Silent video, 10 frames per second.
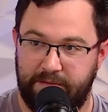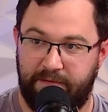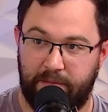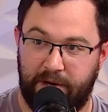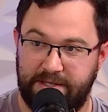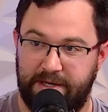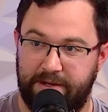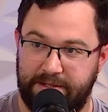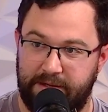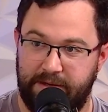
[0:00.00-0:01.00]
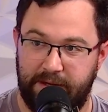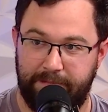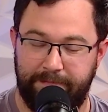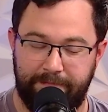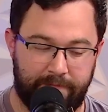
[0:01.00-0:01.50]
Four-part
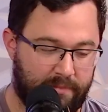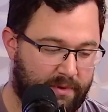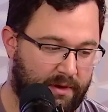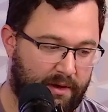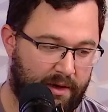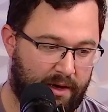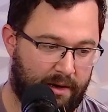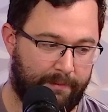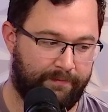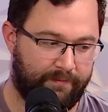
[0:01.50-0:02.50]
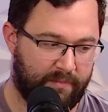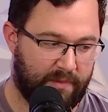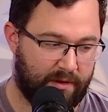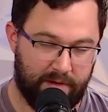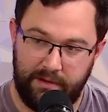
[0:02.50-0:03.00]
series. Wow, fantastic.
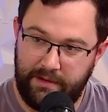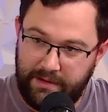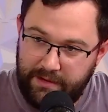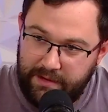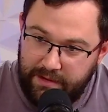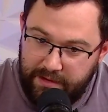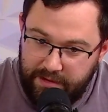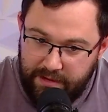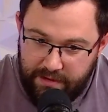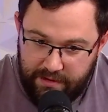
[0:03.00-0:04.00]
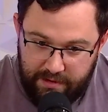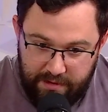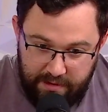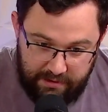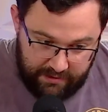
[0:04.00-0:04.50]
Have you ever done a feature length, like a
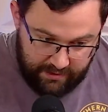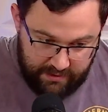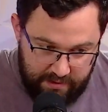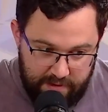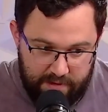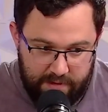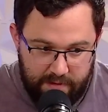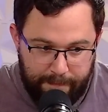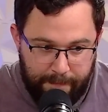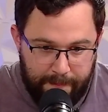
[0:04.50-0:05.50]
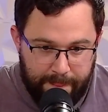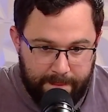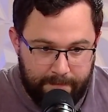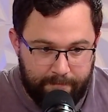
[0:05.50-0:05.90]
single feature length doc